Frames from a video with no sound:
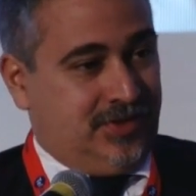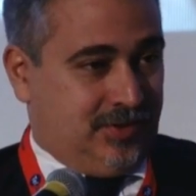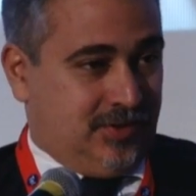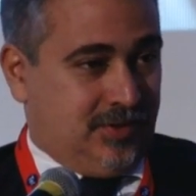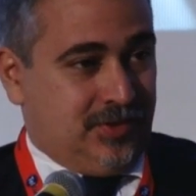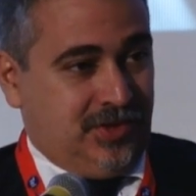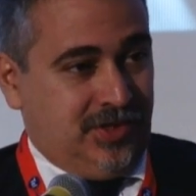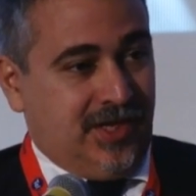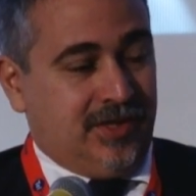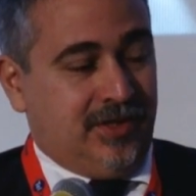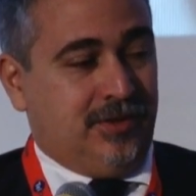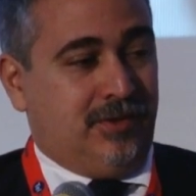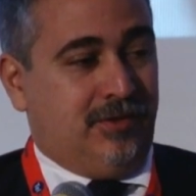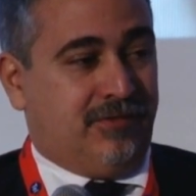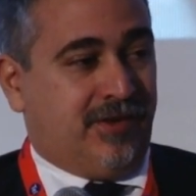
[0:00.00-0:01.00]
So she
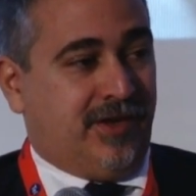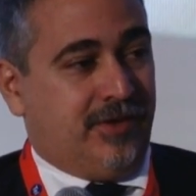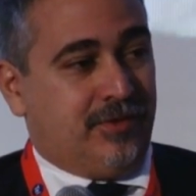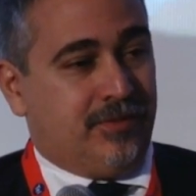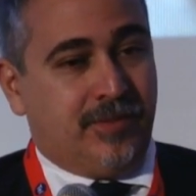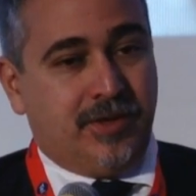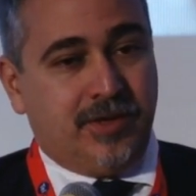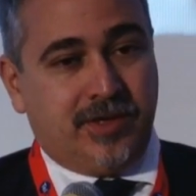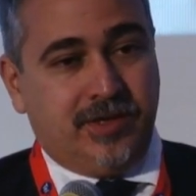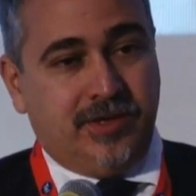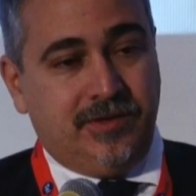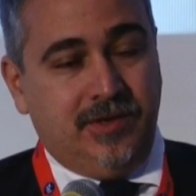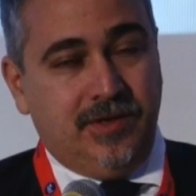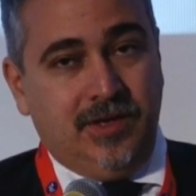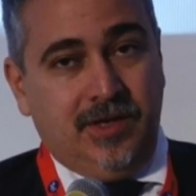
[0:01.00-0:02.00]
identified her
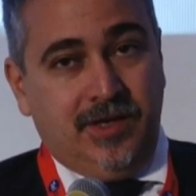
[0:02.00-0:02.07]
market,